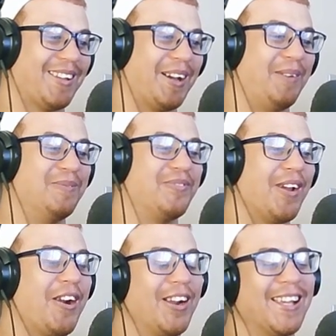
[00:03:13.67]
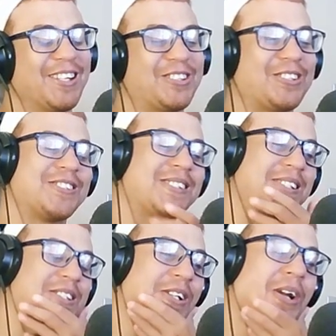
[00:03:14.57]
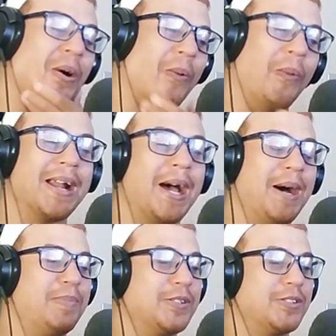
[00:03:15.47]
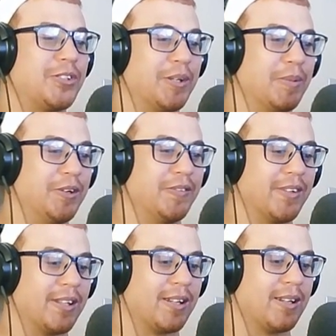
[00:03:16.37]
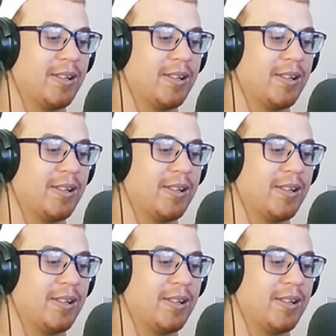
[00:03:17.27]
I'm very interested to know what happened to him over there.